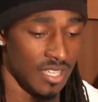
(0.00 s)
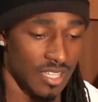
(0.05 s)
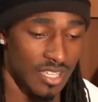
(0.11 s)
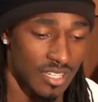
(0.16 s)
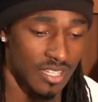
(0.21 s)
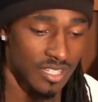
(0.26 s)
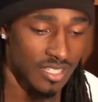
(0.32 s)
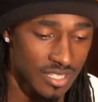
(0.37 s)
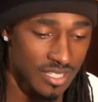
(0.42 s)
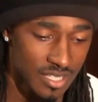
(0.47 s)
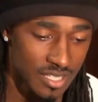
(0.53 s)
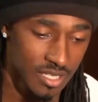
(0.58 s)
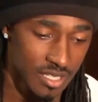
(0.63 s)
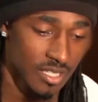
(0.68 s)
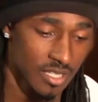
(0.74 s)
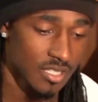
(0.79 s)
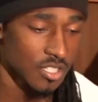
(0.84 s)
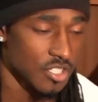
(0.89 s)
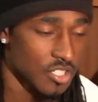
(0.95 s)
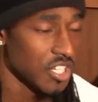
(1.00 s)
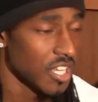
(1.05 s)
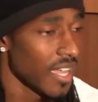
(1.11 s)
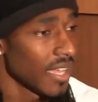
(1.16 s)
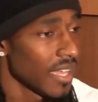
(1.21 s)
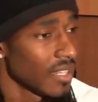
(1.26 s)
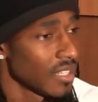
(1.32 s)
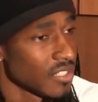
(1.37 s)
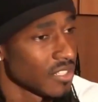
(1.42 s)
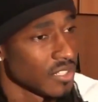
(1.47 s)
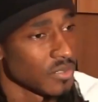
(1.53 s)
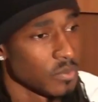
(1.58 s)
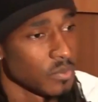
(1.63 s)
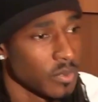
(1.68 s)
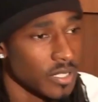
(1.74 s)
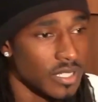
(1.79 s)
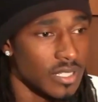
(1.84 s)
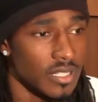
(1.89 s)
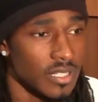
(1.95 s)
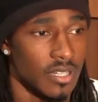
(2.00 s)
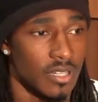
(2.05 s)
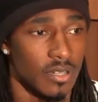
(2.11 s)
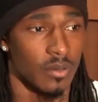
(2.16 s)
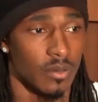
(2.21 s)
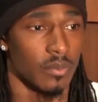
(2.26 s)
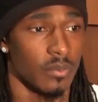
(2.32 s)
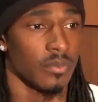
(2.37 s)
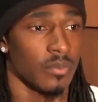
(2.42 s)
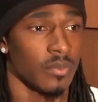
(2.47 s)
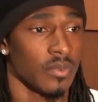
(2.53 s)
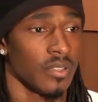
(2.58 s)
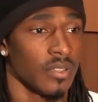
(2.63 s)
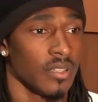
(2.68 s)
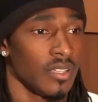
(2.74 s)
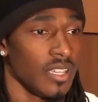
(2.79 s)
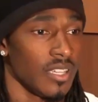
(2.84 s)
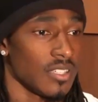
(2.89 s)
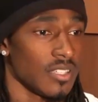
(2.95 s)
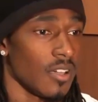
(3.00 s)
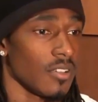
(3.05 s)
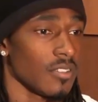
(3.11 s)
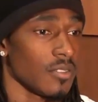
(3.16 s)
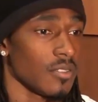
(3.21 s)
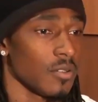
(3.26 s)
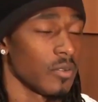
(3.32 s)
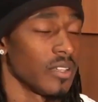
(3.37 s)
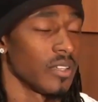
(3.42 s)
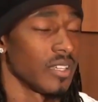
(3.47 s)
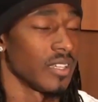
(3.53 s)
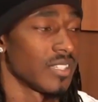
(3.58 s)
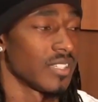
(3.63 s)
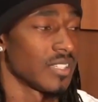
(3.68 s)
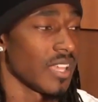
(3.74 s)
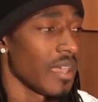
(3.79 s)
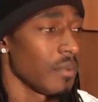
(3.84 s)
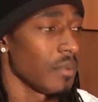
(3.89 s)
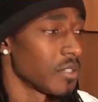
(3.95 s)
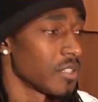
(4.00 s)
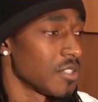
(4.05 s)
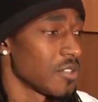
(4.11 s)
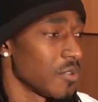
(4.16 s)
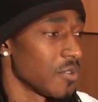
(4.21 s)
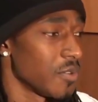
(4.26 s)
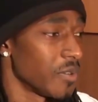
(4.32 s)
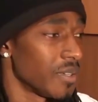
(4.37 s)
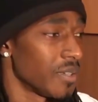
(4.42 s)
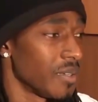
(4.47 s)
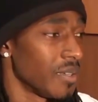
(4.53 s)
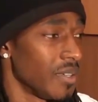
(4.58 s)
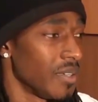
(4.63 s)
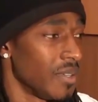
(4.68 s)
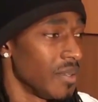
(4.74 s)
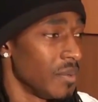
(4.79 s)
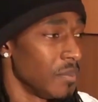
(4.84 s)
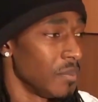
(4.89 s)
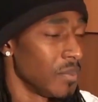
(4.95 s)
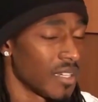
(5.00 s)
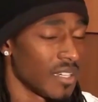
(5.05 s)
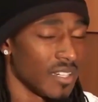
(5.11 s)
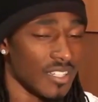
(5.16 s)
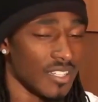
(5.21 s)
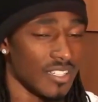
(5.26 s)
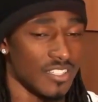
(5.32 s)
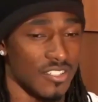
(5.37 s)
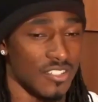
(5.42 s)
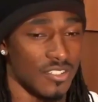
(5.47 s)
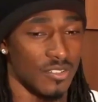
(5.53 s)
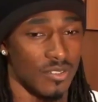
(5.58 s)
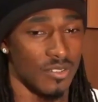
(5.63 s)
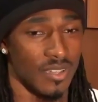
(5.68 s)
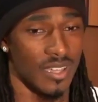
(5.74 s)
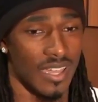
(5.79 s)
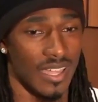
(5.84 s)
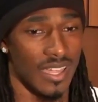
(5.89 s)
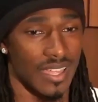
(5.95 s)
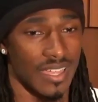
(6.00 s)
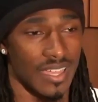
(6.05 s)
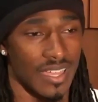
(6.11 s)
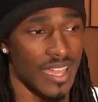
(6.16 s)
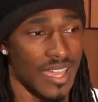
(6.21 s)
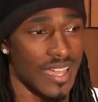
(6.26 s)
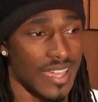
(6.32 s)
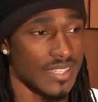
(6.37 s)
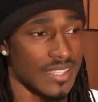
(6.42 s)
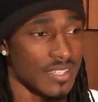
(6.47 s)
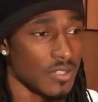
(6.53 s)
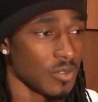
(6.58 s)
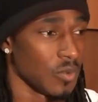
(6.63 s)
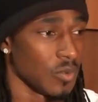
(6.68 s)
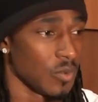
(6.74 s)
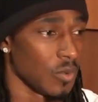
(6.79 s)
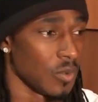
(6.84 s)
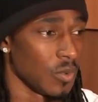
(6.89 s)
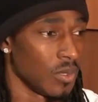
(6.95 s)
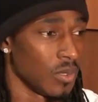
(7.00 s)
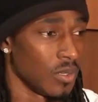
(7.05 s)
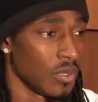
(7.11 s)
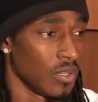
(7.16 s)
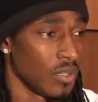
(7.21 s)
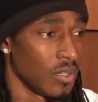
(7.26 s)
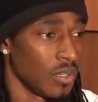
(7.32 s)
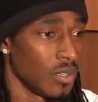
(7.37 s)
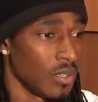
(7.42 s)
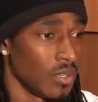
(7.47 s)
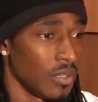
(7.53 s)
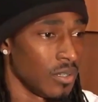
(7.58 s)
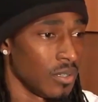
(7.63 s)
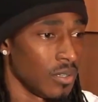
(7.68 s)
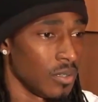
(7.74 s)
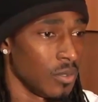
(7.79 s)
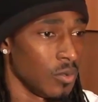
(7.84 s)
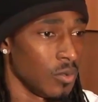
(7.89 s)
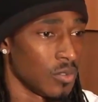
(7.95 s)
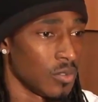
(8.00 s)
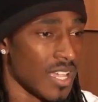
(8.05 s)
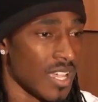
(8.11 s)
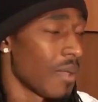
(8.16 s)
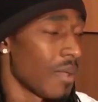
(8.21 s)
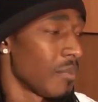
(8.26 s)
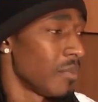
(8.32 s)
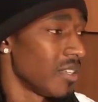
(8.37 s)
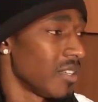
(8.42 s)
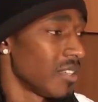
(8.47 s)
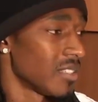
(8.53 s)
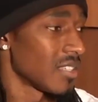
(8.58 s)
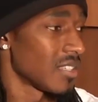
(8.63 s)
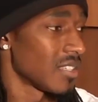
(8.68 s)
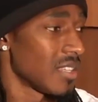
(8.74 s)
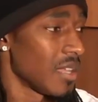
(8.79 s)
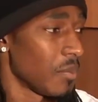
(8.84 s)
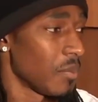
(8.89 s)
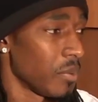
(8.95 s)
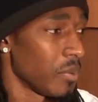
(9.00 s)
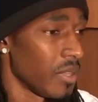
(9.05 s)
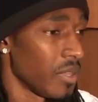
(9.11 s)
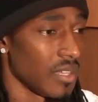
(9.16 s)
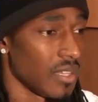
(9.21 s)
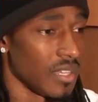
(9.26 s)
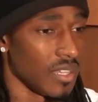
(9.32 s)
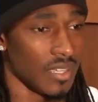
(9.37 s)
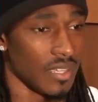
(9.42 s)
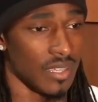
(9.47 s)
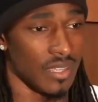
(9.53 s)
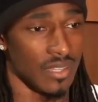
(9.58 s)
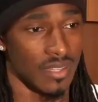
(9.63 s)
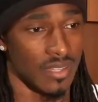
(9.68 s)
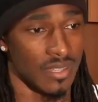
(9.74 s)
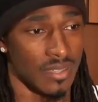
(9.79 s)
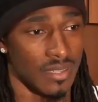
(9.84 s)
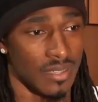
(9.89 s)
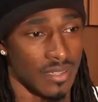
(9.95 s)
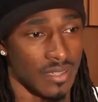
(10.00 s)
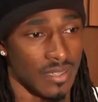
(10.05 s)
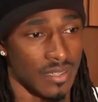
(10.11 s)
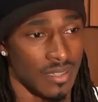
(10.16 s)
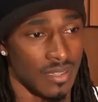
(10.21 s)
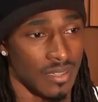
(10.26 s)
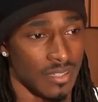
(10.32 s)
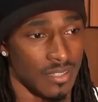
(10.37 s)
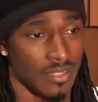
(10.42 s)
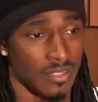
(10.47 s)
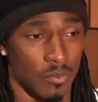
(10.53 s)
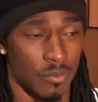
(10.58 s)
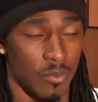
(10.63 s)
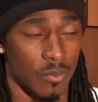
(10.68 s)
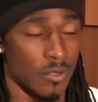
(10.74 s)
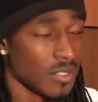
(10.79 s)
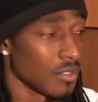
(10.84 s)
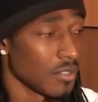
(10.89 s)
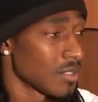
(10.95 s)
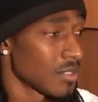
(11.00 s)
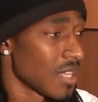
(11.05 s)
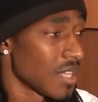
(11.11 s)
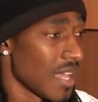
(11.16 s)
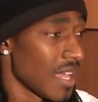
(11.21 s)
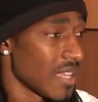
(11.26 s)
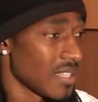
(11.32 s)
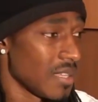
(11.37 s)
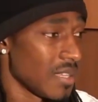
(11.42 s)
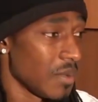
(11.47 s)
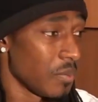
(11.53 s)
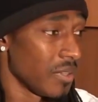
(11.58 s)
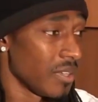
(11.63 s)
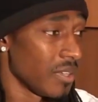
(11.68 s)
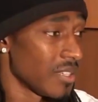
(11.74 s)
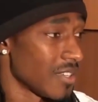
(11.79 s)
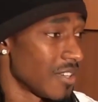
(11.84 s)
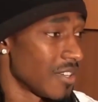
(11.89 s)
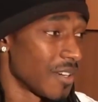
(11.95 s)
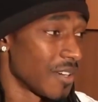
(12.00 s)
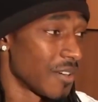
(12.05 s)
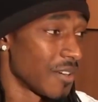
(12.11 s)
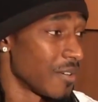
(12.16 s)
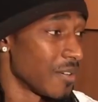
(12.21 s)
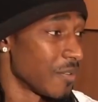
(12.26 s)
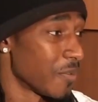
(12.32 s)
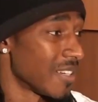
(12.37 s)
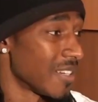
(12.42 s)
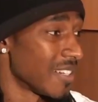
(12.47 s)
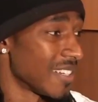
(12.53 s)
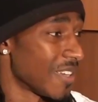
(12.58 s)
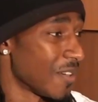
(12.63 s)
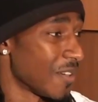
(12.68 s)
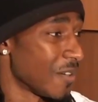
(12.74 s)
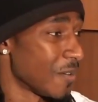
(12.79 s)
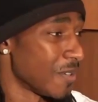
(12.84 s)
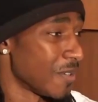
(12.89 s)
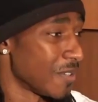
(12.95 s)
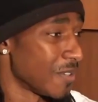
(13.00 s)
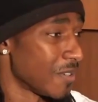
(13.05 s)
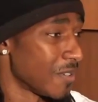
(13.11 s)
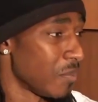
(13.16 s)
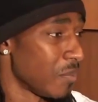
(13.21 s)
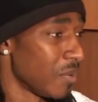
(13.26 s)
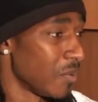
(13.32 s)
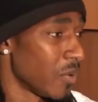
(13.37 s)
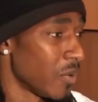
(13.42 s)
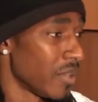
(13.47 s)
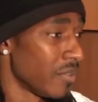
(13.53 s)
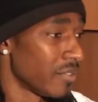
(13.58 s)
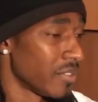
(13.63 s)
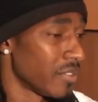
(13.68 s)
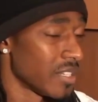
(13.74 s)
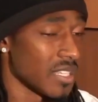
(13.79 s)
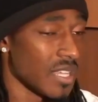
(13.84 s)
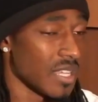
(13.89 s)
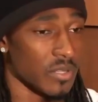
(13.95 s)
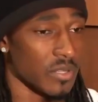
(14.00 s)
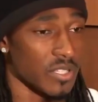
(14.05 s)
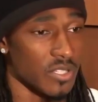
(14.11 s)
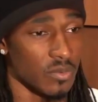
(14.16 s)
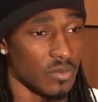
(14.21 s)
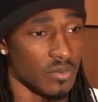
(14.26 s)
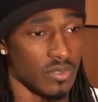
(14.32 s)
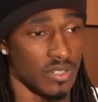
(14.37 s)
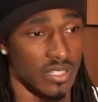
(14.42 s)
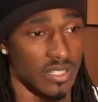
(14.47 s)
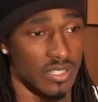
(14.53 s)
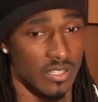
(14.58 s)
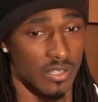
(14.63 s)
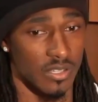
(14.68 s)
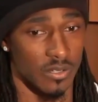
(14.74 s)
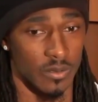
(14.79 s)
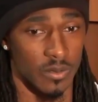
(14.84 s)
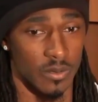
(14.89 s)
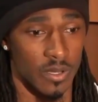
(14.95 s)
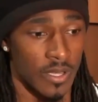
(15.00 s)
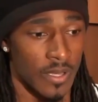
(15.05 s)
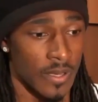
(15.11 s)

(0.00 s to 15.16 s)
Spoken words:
Yeah, it's a challenge, but it's also excitement to it because, you know, you got guys who time it is to step in, and, you know, most of those guys step in is hungry and ready to go. You know, they've been waiting for this opportunity. So,